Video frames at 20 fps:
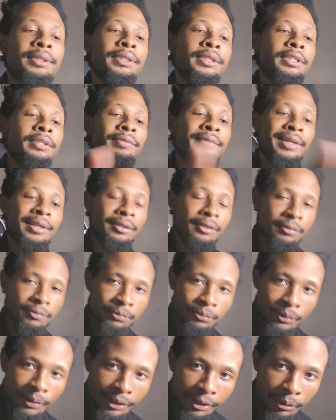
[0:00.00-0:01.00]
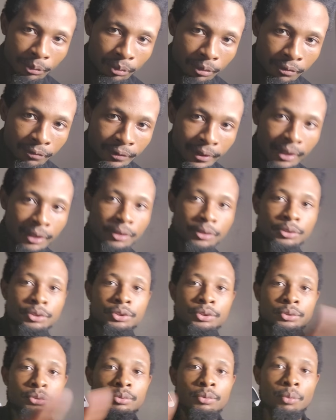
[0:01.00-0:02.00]
believe California will follow
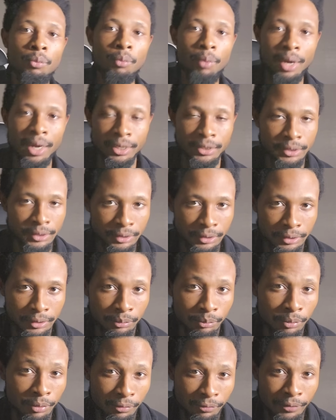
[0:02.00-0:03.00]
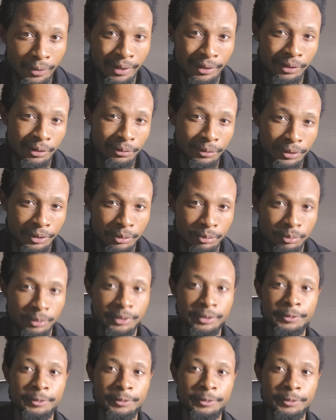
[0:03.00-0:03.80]
suit. Washington will follow as